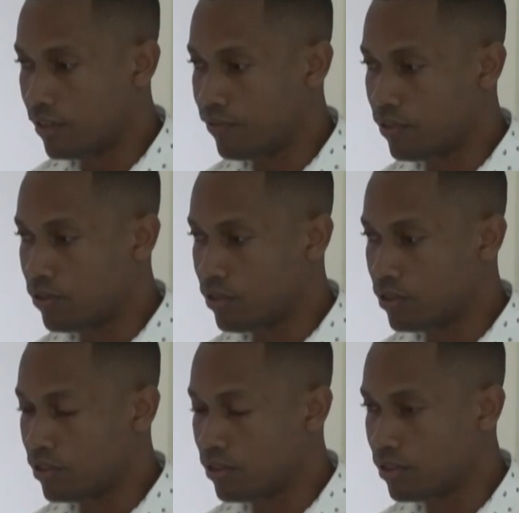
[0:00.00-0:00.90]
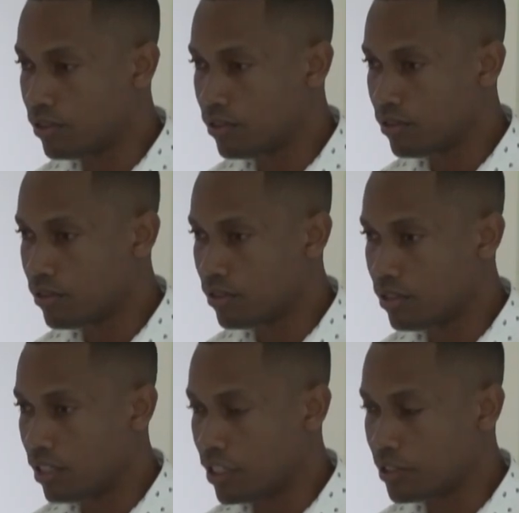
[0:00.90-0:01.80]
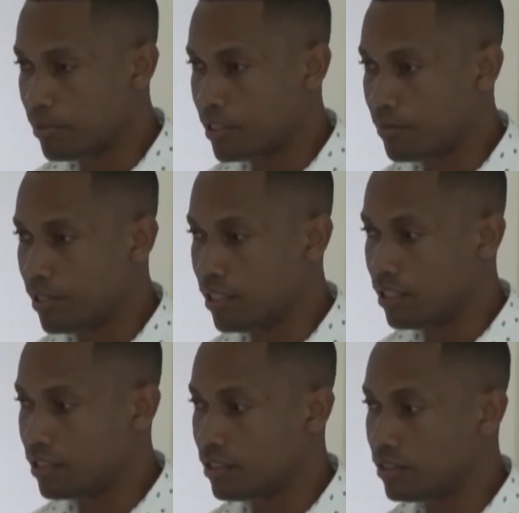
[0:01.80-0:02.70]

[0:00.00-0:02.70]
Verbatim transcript: have to go to Ashmin's building.